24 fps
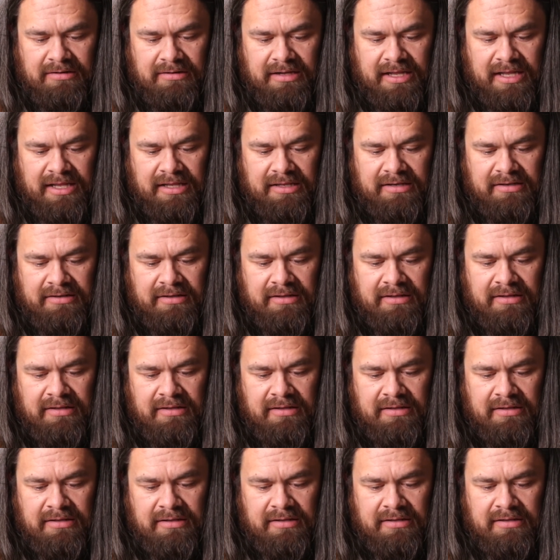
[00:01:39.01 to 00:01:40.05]
And
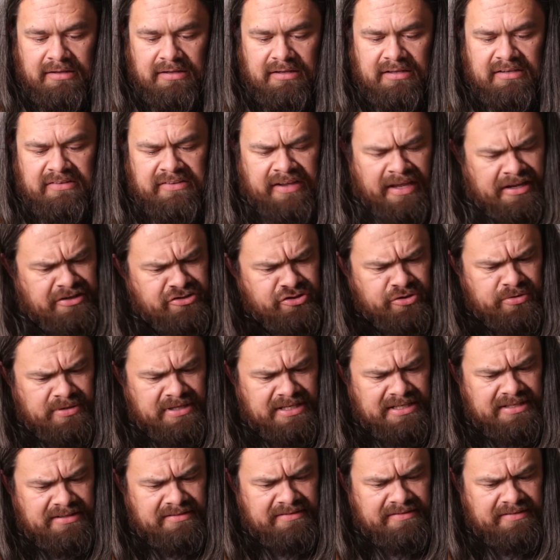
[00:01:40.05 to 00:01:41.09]

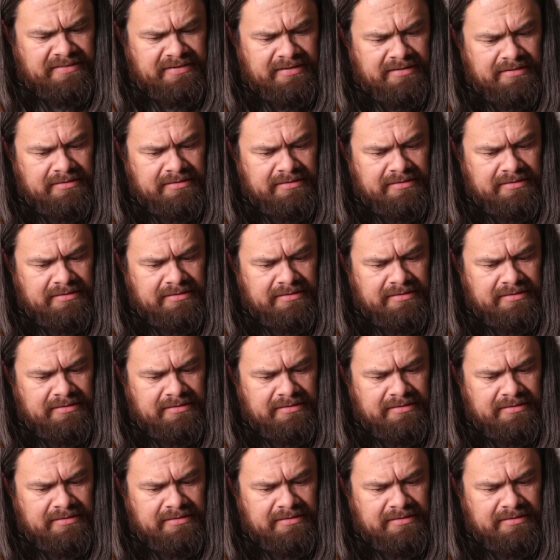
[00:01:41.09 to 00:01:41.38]
tangerines,